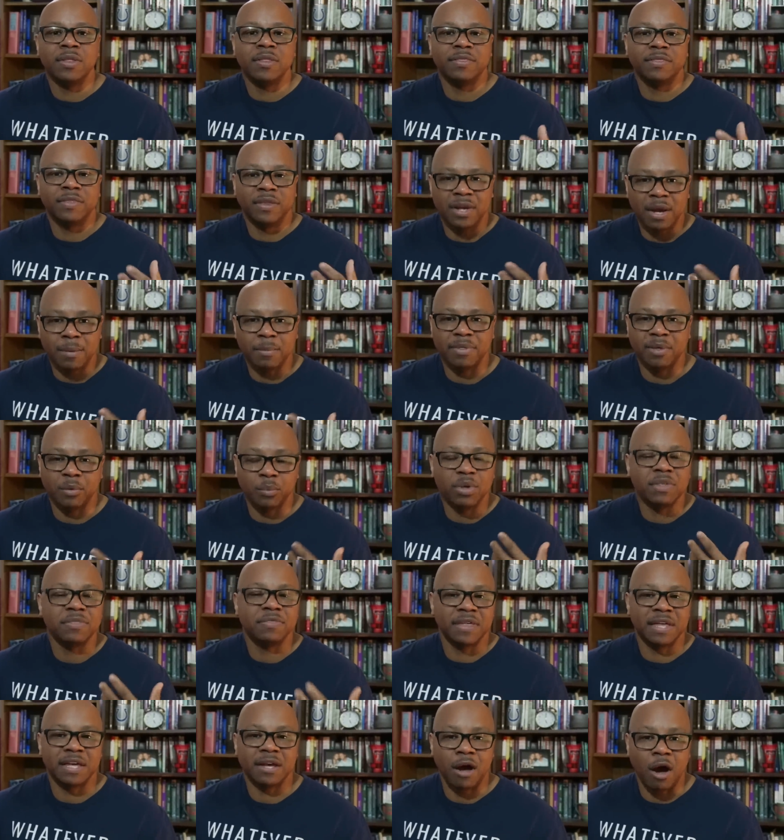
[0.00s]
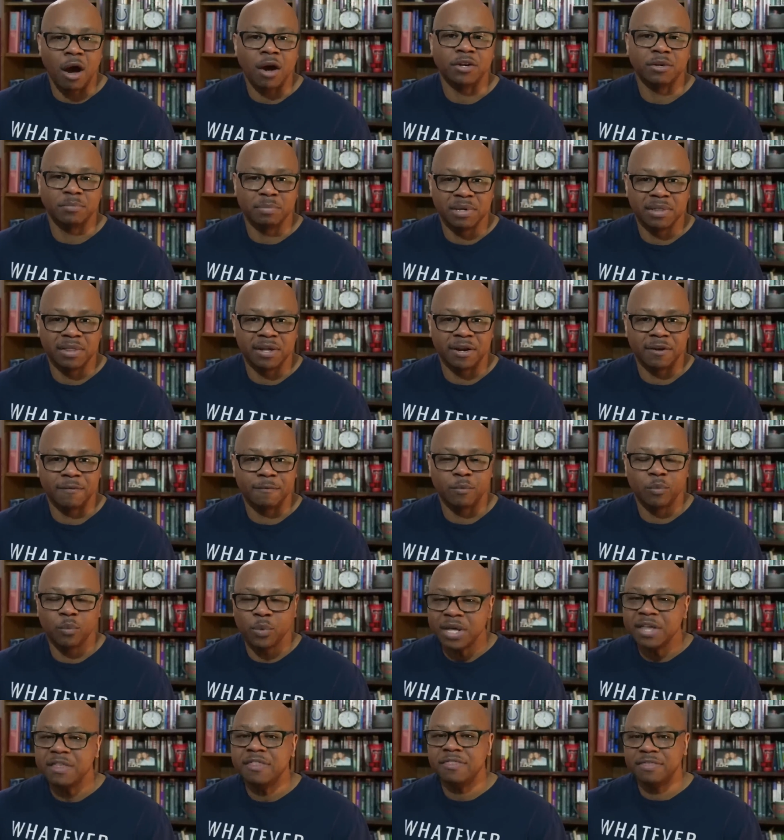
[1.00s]
the number that we think ought to be there.
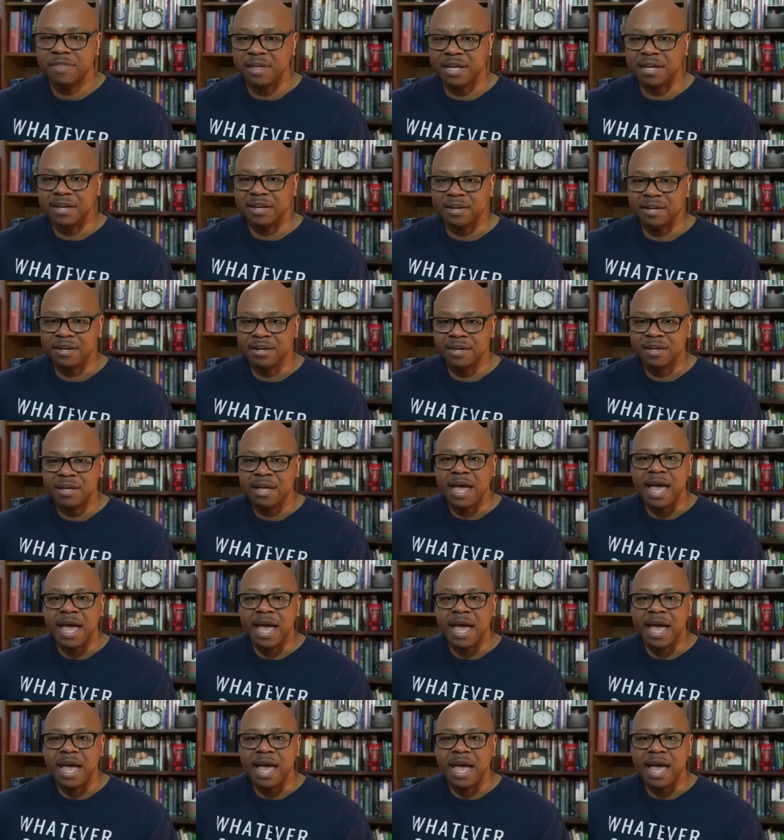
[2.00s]
We think,